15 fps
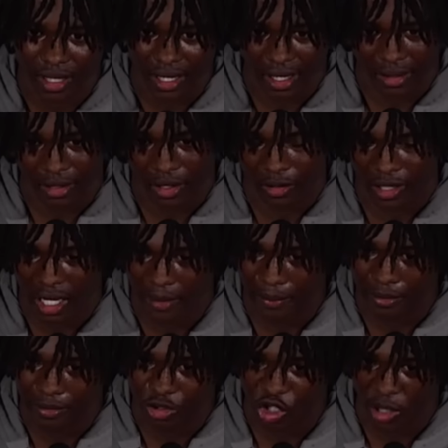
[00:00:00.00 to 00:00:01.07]
I know
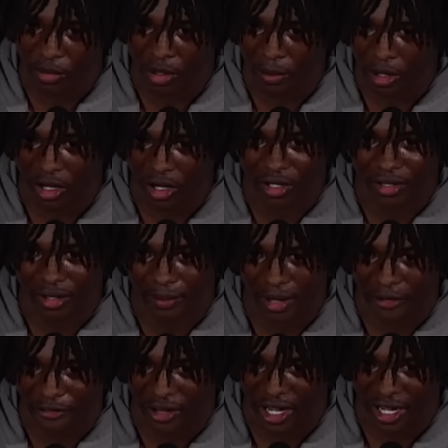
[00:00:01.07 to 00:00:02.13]
not dropping the ball. I mean,
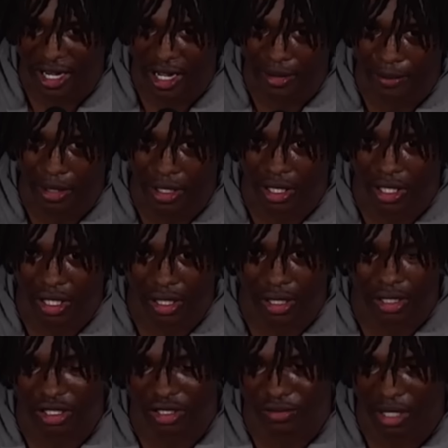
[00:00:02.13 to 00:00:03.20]
I feel like I had a better game.
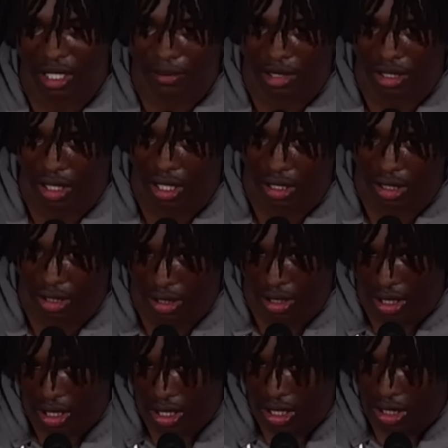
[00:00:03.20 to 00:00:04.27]
I just made mistakes and
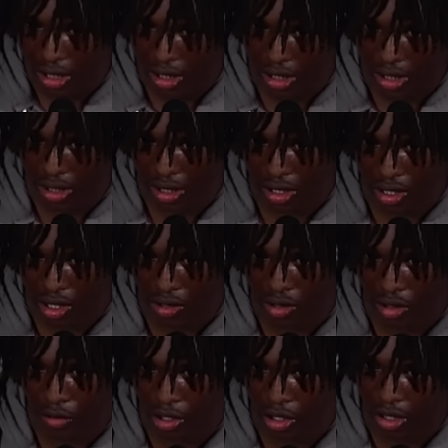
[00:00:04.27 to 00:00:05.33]
just continue
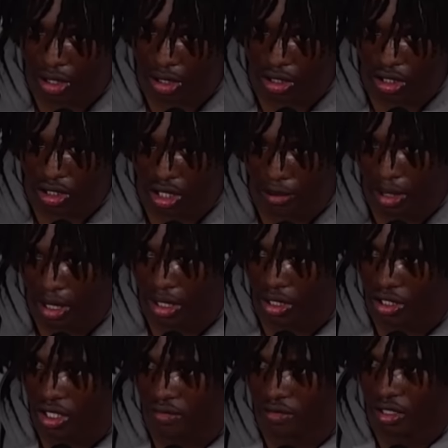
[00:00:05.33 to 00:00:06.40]
to work and just get better
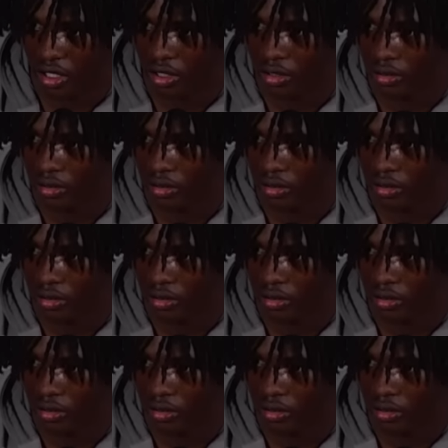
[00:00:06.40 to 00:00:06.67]
each and every day.